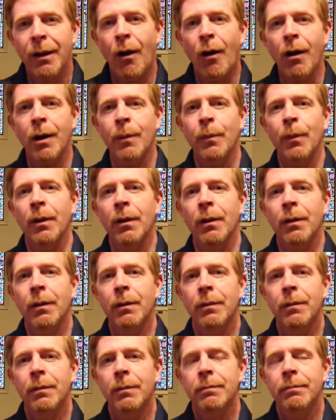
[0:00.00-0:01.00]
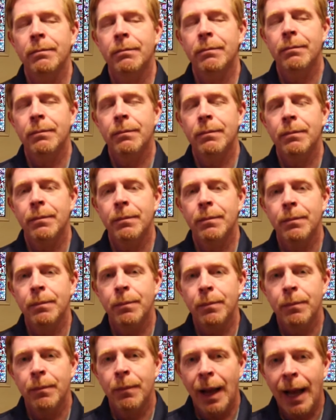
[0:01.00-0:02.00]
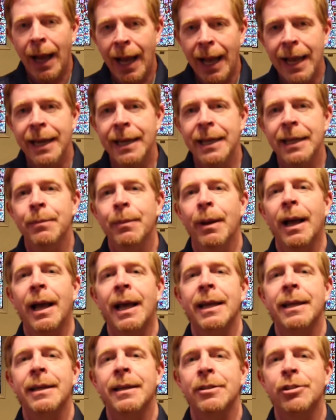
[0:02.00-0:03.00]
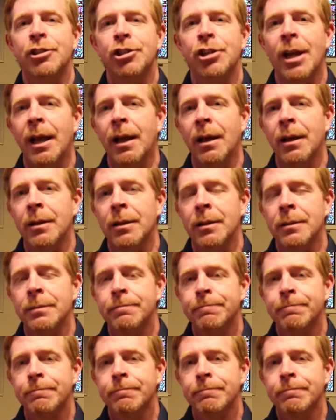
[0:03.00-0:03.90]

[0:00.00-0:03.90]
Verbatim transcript: armor, hiding behind a shell.